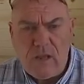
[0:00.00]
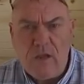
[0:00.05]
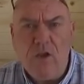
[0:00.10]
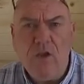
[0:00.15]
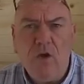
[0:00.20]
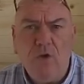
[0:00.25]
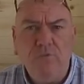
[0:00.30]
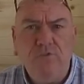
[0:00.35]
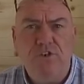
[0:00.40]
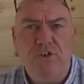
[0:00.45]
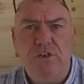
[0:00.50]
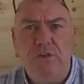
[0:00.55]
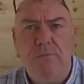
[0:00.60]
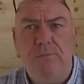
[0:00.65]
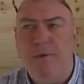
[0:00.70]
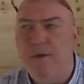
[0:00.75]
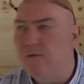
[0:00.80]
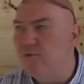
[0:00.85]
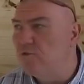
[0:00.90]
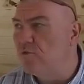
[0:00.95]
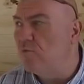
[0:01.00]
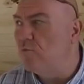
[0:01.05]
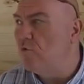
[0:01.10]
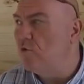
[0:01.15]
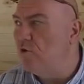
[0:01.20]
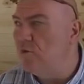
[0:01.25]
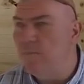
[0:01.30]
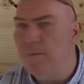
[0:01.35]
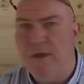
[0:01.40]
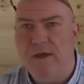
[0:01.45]
it obviously depends on what
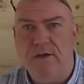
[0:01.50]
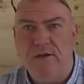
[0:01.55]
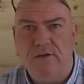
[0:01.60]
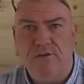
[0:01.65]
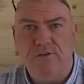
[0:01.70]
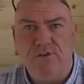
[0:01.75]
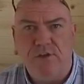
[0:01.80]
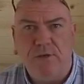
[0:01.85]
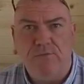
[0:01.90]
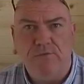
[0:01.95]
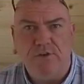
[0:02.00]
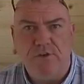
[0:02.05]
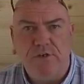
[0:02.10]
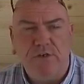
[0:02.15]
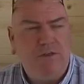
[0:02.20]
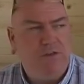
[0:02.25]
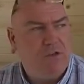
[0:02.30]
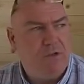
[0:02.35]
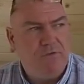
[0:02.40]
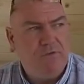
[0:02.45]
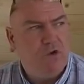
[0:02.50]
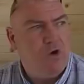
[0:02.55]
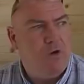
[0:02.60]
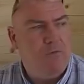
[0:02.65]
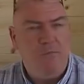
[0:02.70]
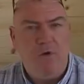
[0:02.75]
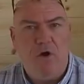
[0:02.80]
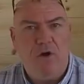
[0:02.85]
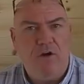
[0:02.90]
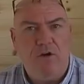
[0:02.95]
your power consumption is. I haven't got a
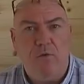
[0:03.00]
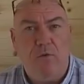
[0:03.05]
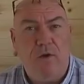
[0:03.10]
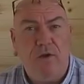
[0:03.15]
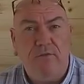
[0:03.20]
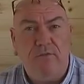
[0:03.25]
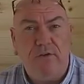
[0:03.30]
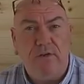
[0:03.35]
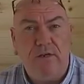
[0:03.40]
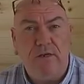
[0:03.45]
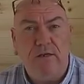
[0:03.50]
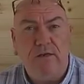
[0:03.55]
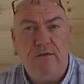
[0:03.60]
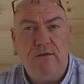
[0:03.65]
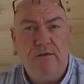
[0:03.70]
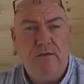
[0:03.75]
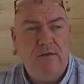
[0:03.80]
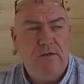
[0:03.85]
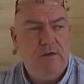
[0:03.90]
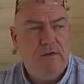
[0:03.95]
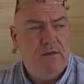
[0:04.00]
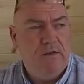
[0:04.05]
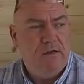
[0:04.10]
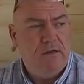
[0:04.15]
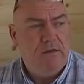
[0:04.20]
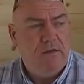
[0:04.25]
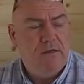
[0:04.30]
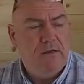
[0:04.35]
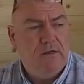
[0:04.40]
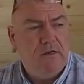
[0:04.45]
microwave in here.
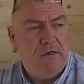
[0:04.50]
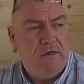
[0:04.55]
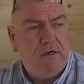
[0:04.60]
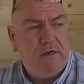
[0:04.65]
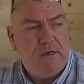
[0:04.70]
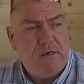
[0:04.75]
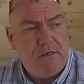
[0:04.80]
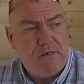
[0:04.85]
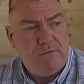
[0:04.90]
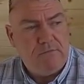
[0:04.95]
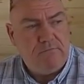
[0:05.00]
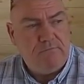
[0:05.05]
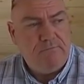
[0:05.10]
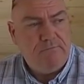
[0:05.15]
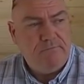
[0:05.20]
I've